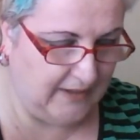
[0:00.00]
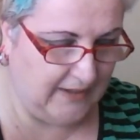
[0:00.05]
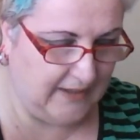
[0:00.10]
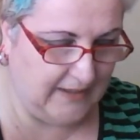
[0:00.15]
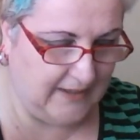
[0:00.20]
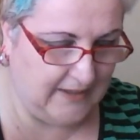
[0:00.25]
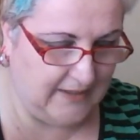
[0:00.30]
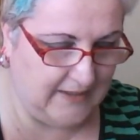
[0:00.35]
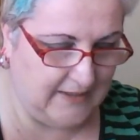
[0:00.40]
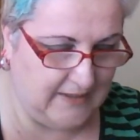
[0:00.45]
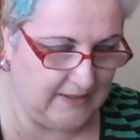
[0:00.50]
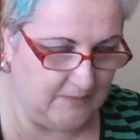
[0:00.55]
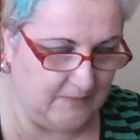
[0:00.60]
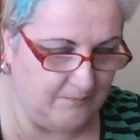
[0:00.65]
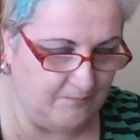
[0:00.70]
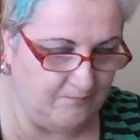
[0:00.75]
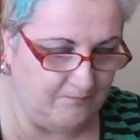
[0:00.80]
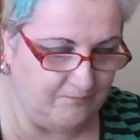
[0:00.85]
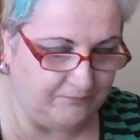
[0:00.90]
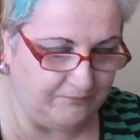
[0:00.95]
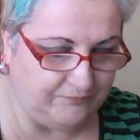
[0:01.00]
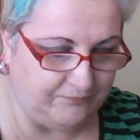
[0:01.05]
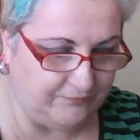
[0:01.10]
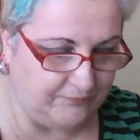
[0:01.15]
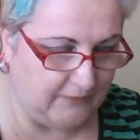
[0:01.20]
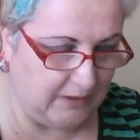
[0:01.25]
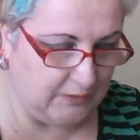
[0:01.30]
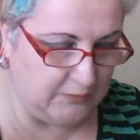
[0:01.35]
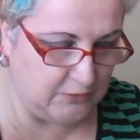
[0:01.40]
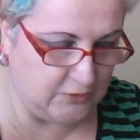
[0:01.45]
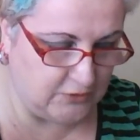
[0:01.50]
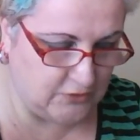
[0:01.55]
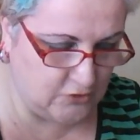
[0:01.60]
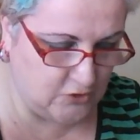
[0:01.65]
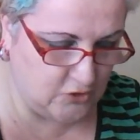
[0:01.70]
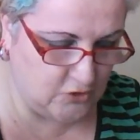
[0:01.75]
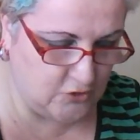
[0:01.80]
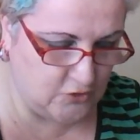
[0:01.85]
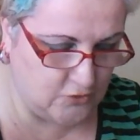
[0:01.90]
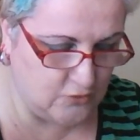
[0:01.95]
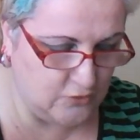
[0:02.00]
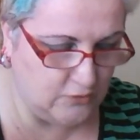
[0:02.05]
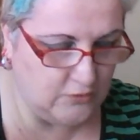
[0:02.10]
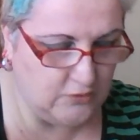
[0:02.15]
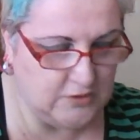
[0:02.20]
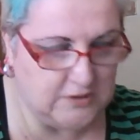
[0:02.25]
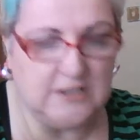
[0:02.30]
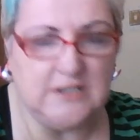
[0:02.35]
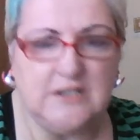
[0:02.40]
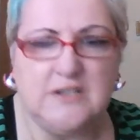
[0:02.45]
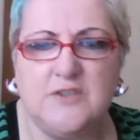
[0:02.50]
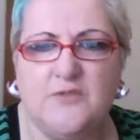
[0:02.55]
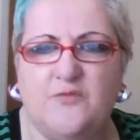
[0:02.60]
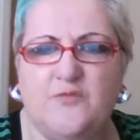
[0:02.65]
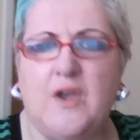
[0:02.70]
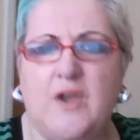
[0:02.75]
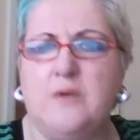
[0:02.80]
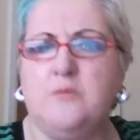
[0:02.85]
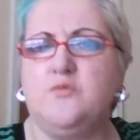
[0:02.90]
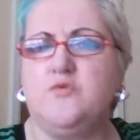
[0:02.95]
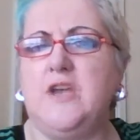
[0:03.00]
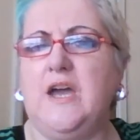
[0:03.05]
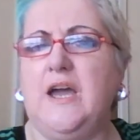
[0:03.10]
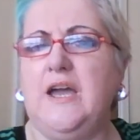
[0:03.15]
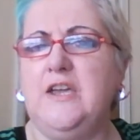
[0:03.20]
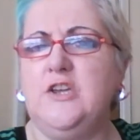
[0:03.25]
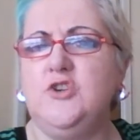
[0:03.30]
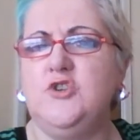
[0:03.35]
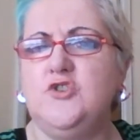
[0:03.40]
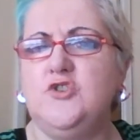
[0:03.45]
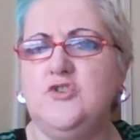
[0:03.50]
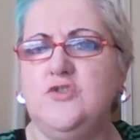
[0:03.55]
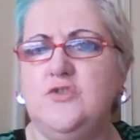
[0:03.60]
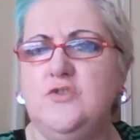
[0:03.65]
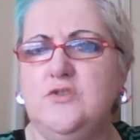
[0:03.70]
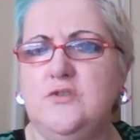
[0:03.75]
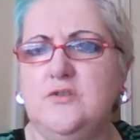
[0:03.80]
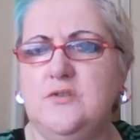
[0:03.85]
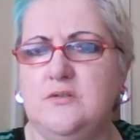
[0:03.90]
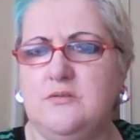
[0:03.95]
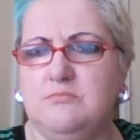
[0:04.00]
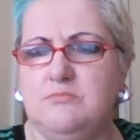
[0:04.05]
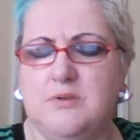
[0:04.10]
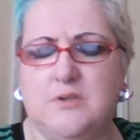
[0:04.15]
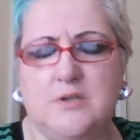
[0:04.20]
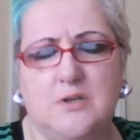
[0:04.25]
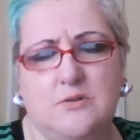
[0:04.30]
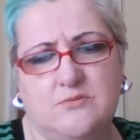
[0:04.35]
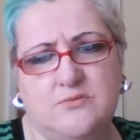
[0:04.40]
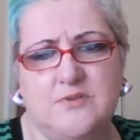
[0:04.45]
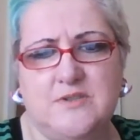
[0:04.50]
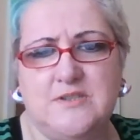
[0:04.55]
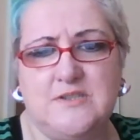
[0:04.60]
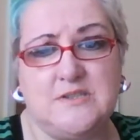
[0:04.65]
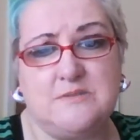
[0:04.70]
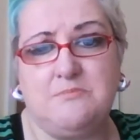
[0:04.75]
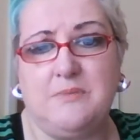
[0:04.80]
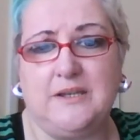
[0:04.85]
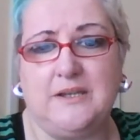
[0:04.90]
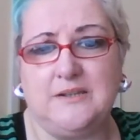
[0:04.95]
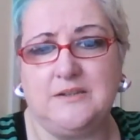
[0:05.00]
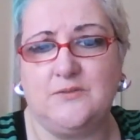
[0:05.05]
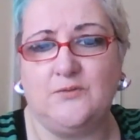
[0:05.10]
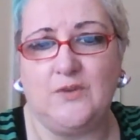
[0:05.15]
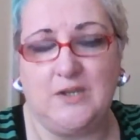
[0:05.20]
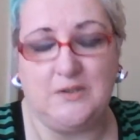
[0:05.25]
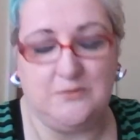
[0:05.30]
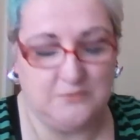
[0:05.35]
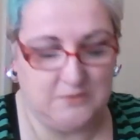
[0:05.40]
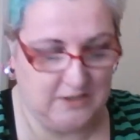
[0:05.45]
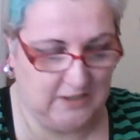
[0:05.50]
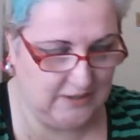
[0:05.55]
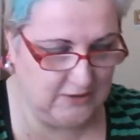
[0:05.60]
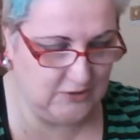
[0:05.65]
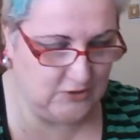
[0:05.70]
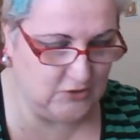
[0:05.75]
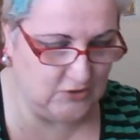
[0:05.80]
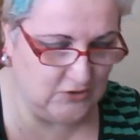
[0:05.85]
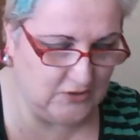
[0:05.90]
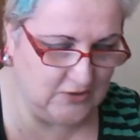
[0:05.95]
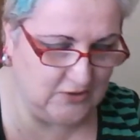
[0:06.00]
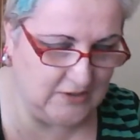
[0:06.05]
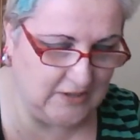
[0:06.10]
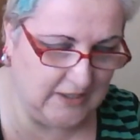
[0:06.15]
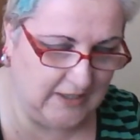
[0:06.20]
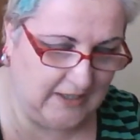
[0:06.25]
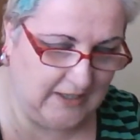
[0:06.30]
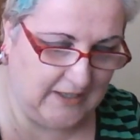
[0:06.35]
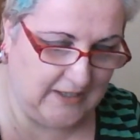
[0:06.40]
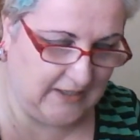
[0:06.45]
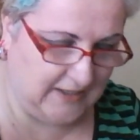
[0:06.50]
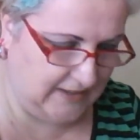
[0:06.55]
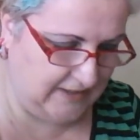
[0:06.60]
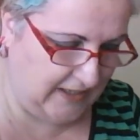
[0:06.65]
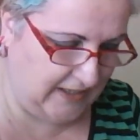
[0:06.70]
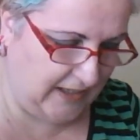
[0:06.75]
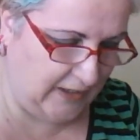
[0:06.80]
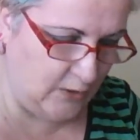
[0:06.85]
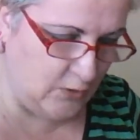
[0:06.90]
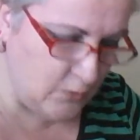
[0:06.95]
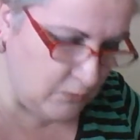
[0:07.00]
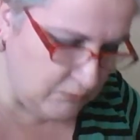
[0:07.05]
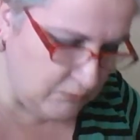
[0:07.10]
How it's constructed, the foundations. We're going to inspect the foundations, and how